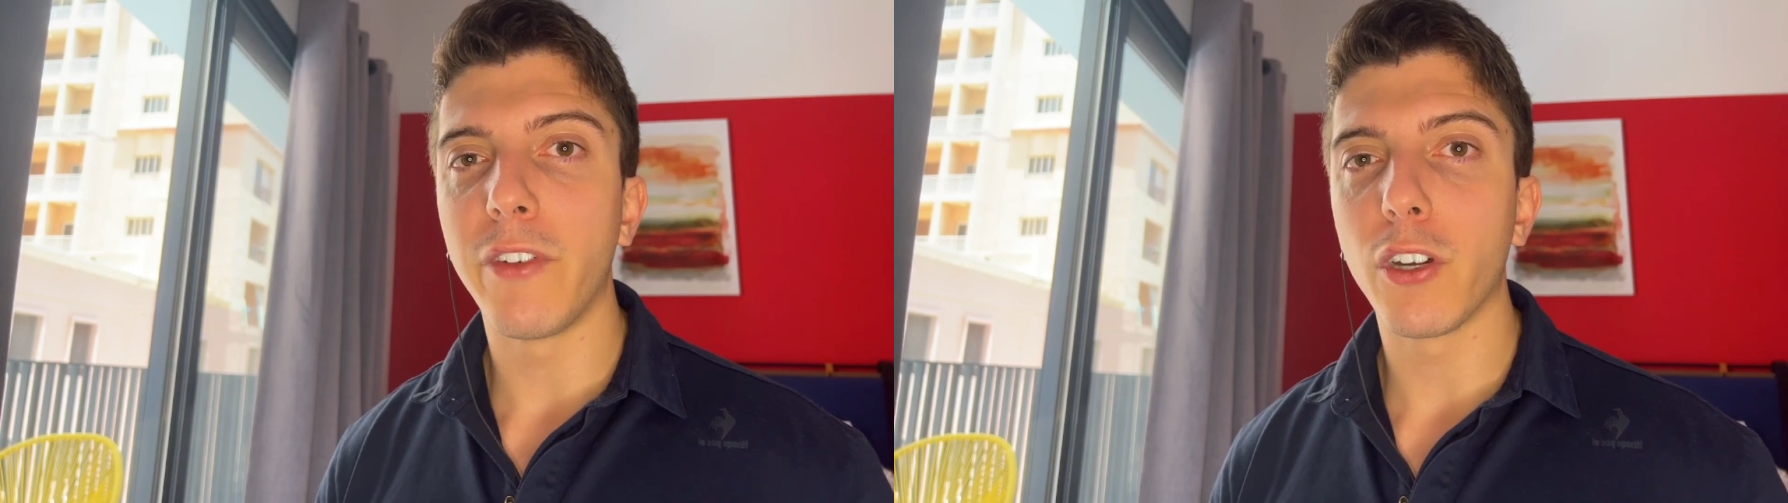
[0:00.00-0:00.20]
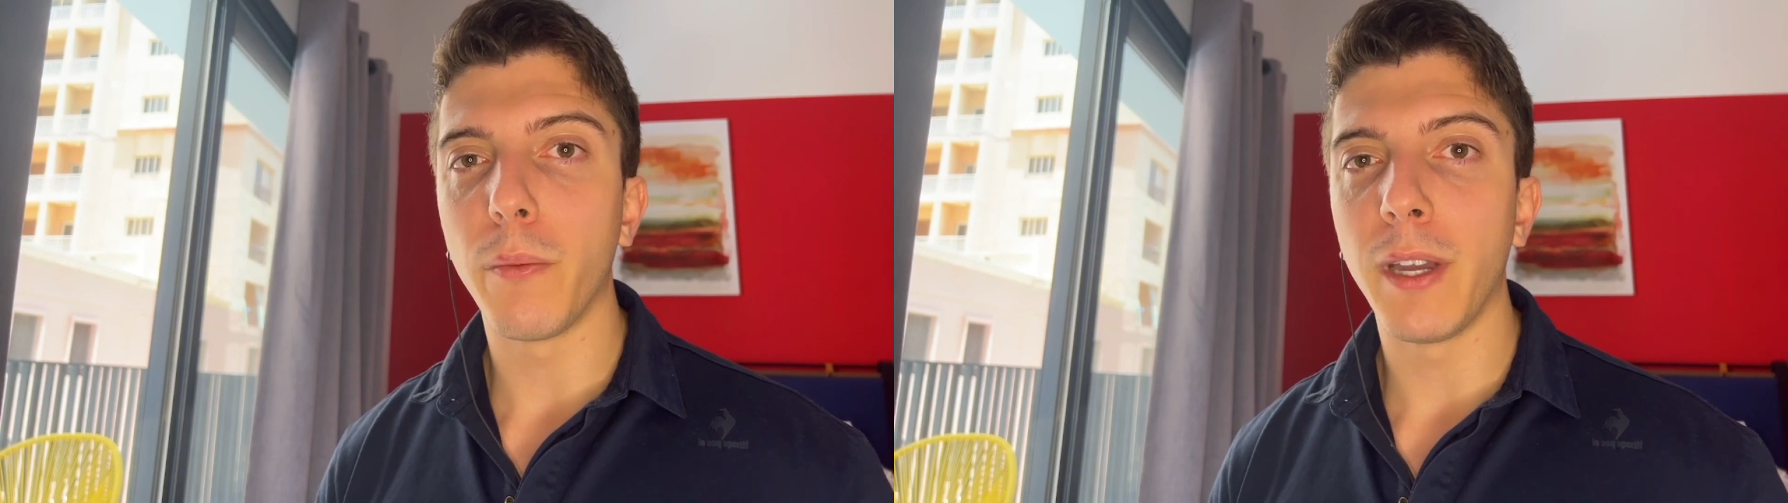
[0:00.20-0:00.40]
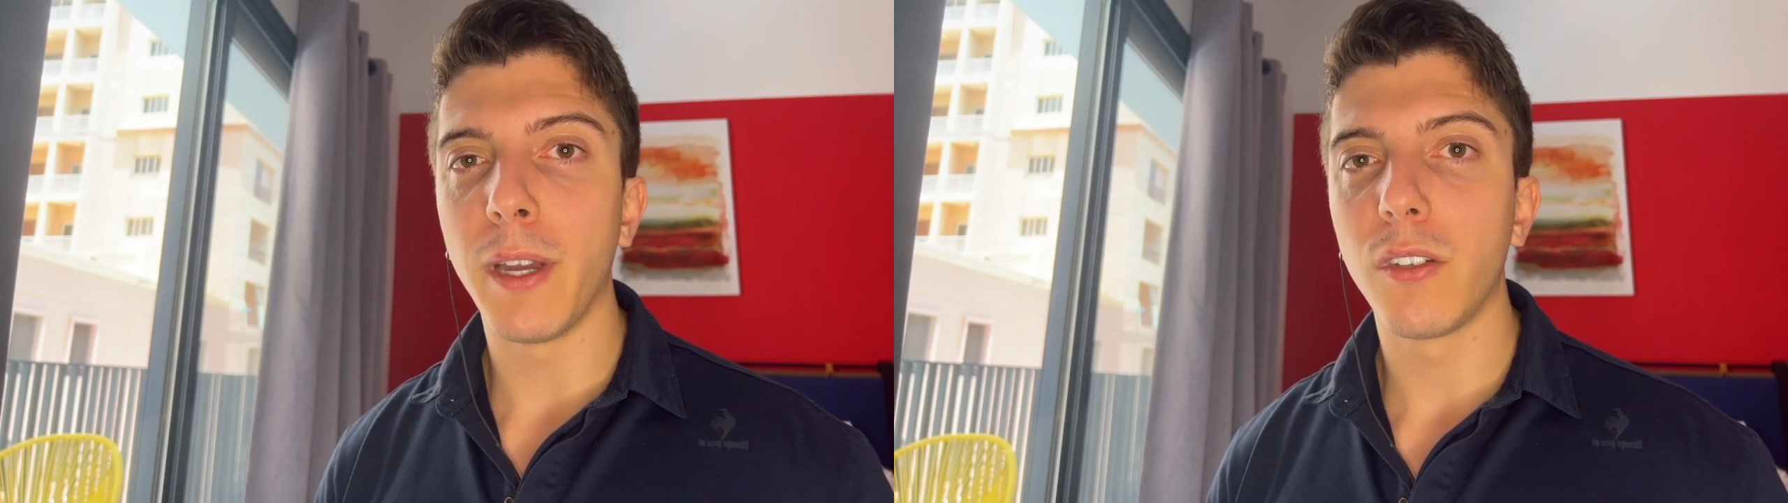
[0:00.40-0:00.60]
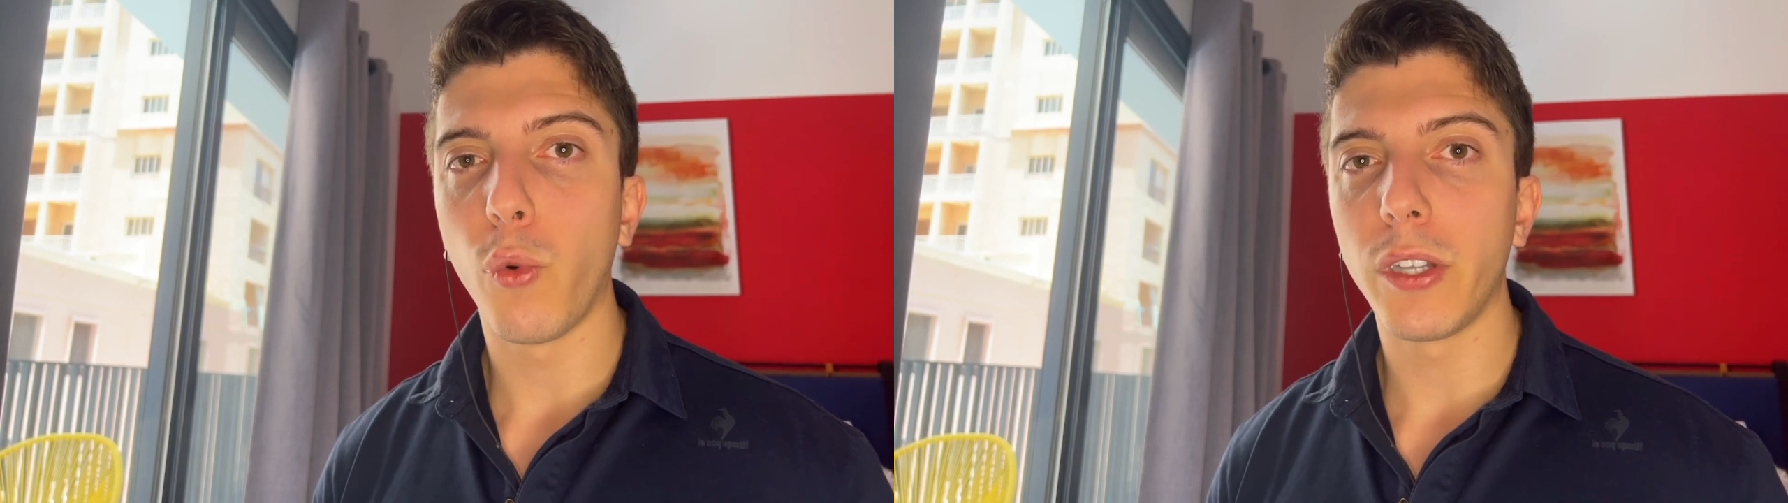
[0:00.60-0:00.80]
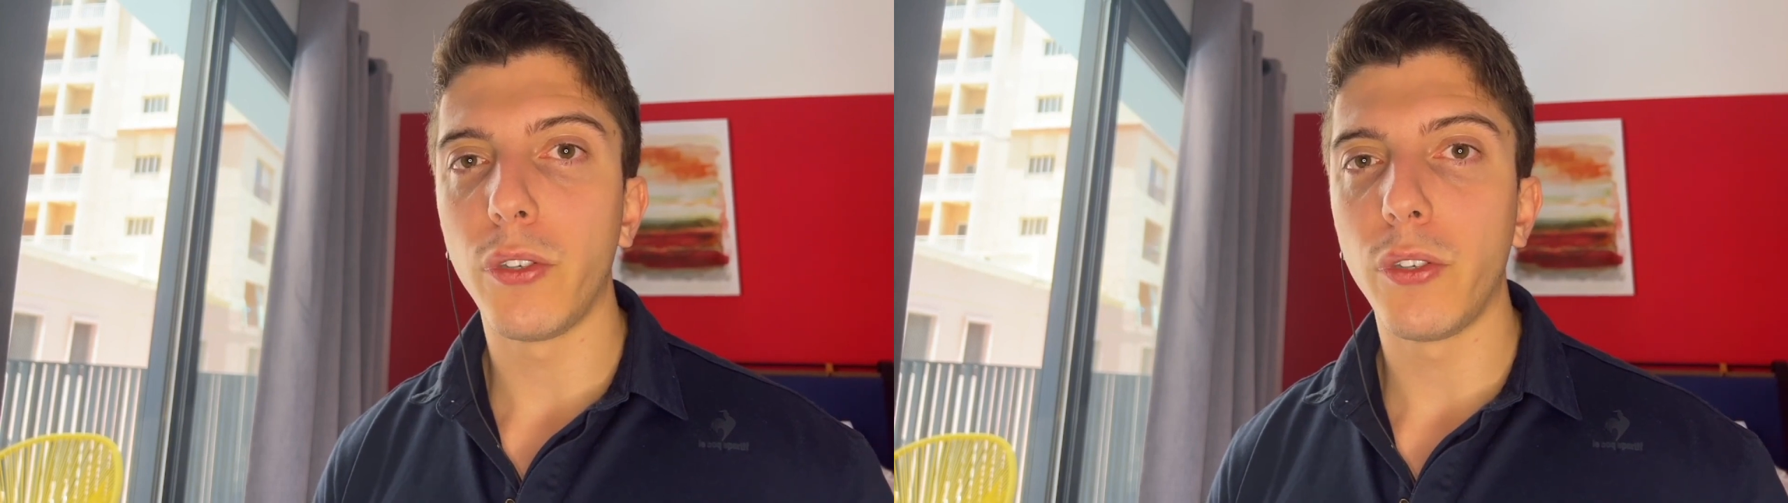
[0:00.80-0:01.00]
comment
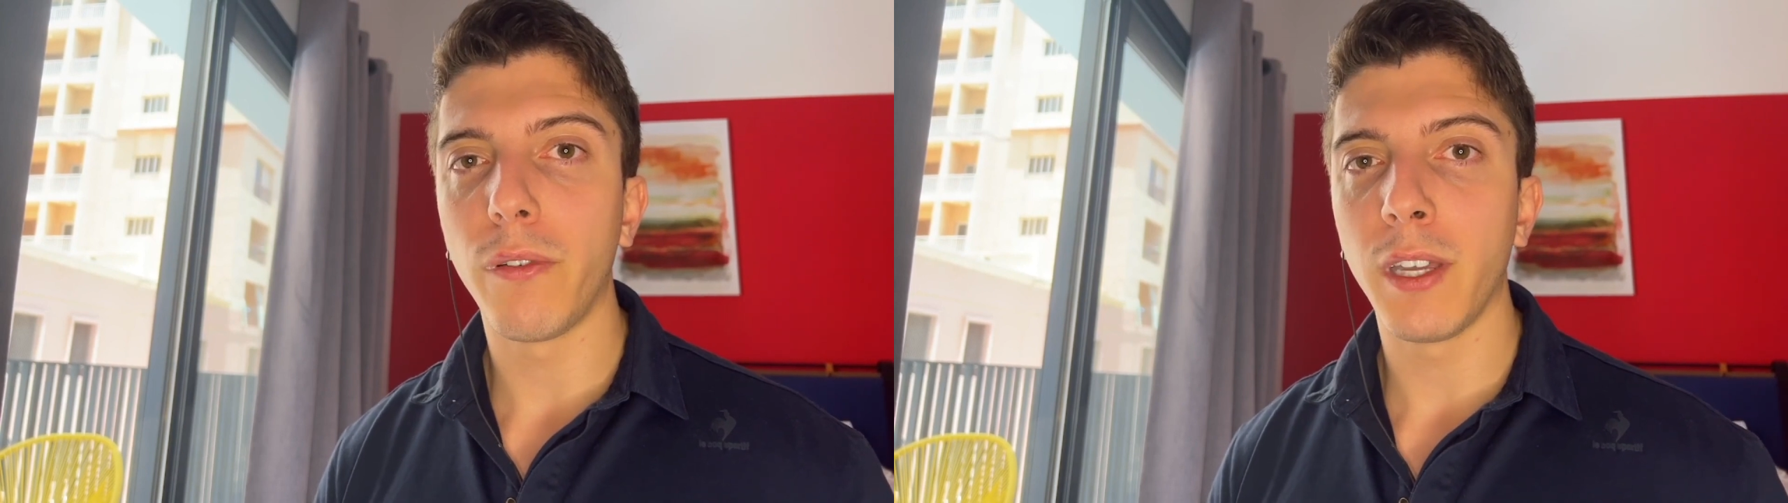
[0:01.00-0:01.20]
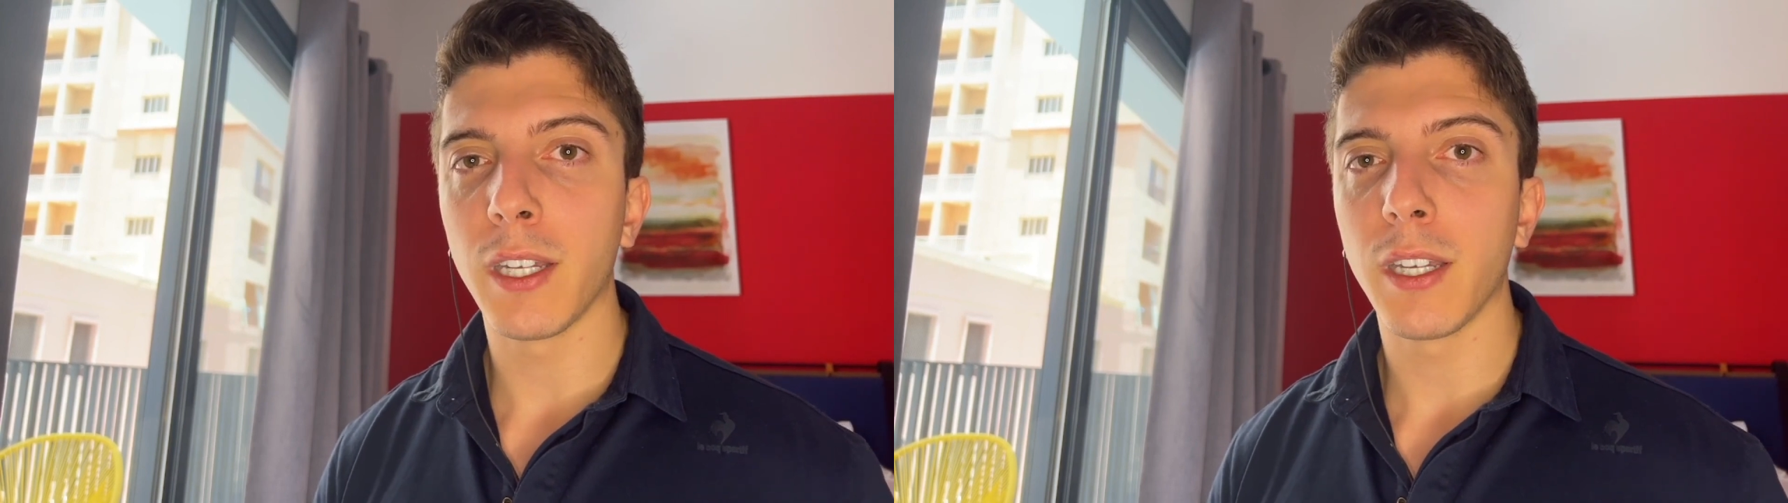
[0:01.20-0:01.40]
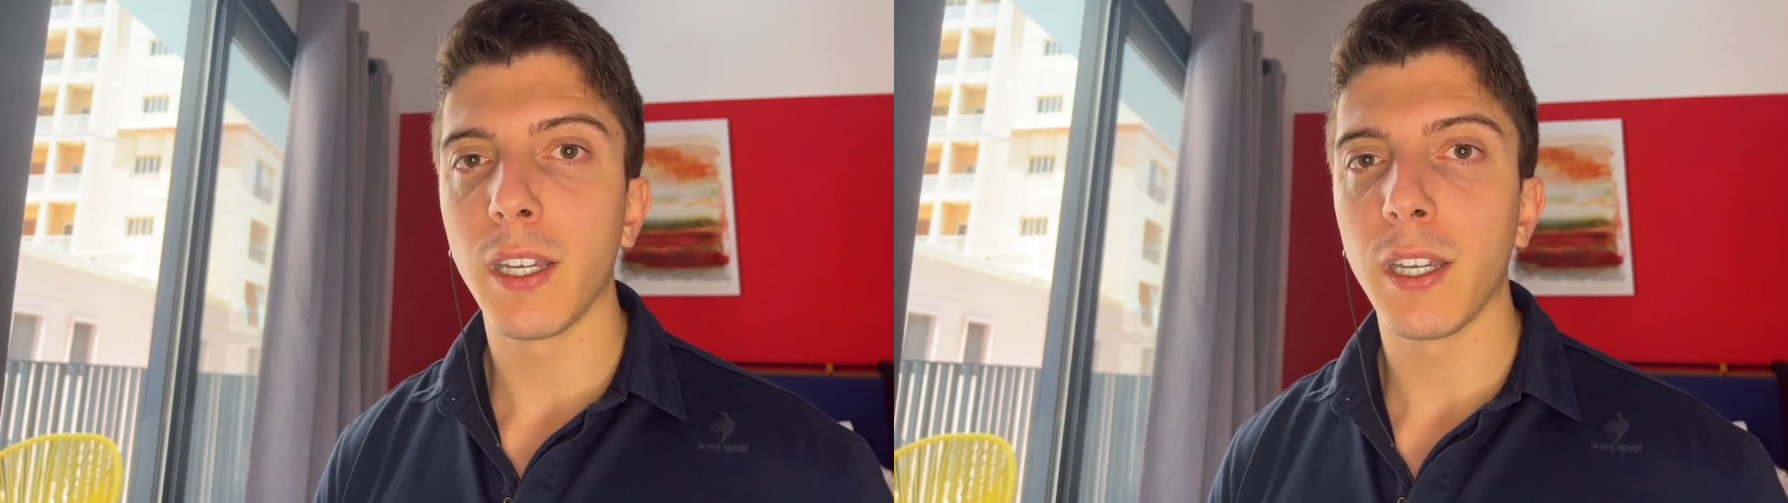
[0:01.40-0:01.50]
what you think,